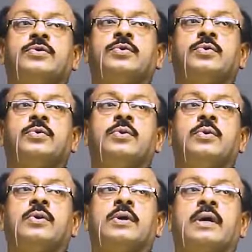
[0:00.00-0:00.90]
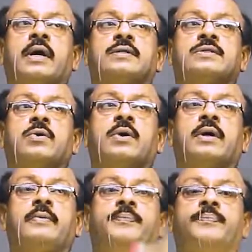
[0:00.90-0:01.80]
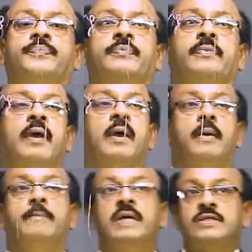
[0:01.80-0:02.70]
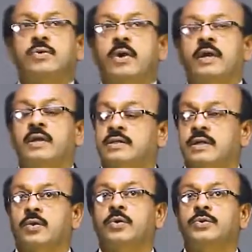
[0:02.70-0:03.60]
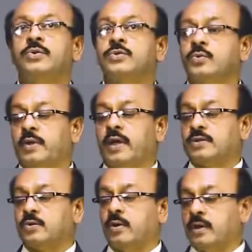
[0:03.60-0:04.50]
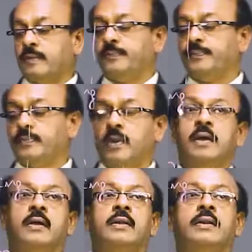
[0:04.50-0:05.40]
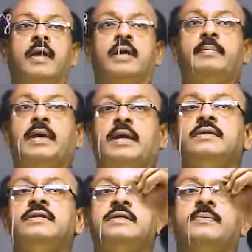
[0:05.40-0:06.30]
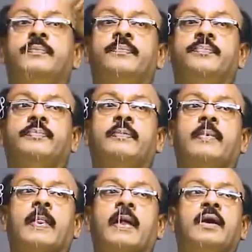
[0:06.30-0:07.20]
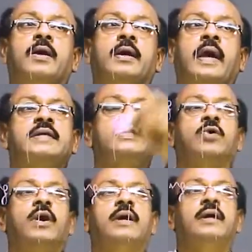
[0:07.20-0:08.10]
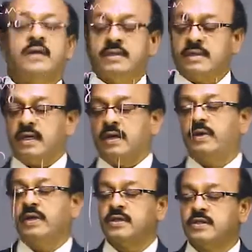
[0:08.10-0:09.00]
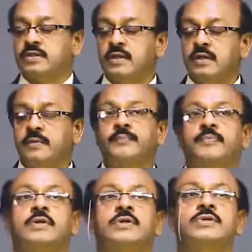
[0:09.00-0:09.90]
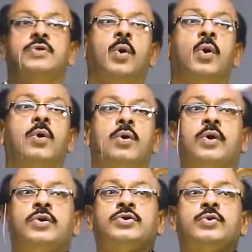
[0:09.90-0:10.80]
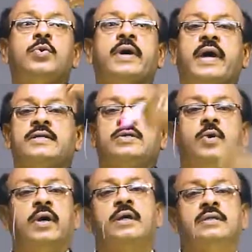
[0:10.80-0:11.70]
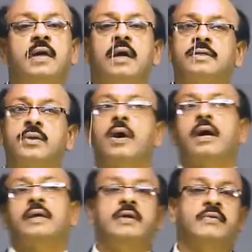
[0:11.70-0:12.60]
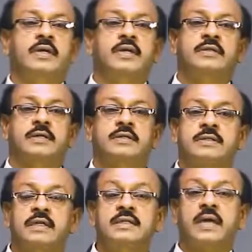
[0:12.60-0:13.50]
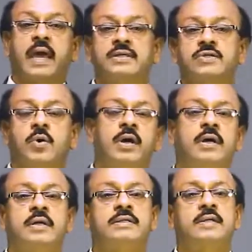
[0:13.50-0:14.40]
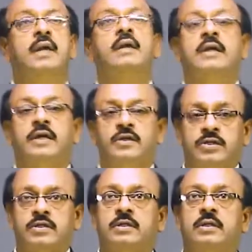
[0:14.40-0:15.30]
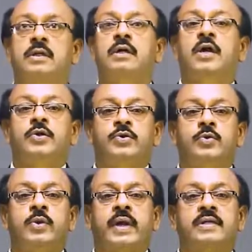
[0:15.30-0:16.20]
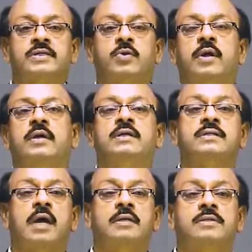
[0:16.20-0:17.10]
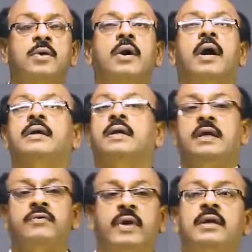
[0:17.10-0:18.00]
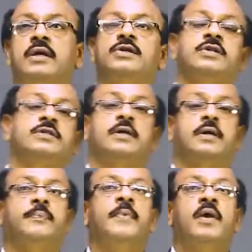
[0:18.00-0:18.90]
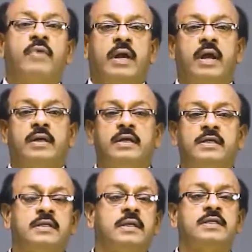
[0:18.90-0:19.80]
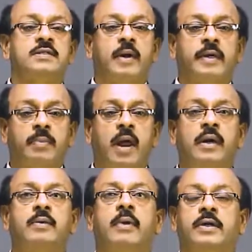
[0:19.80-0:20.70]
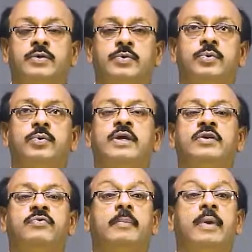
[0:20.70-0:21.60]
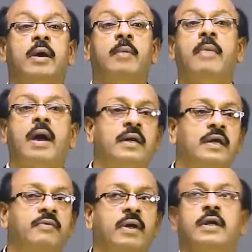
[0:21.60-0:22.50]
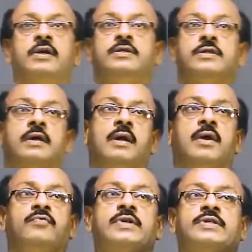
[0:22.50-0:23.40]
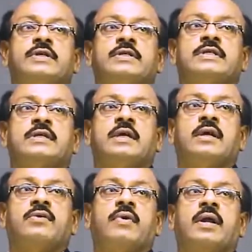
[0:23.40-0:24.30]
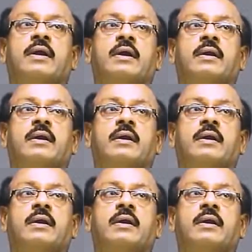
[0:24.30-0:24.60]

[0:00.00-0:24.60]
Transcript: 2k square. b square is equal to 2k square. That means k square is an even integer. So 2k square is also an even integer. Since k square is an integer, 2k square is also an even integer. When an integer is multiplied by 2, it will become an even integer, which is even.